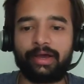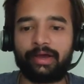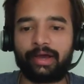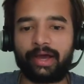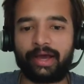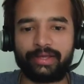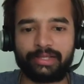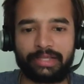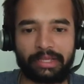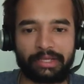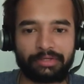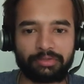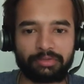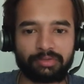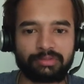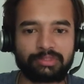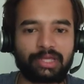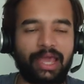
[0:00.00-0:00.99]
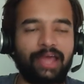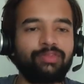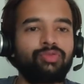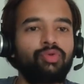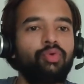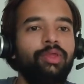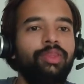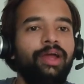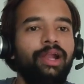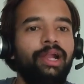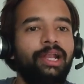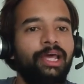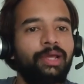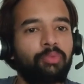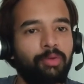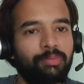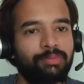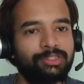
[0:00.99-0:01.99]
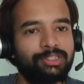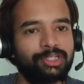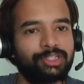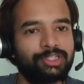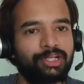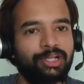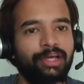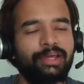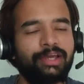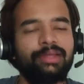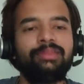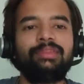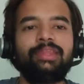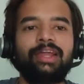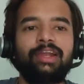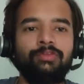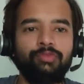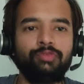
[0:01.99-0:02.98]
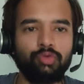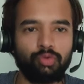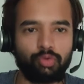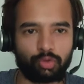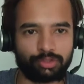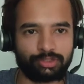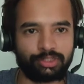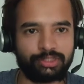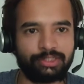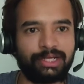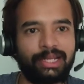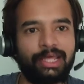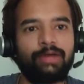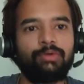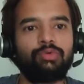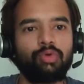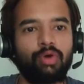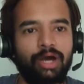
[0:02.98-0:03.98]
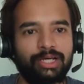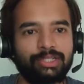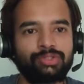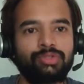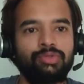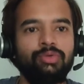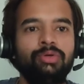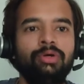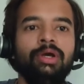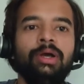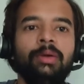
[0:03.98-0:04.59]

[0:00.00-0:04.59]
I just scan through the entire promise section again. There are a few questions that I have to ask you.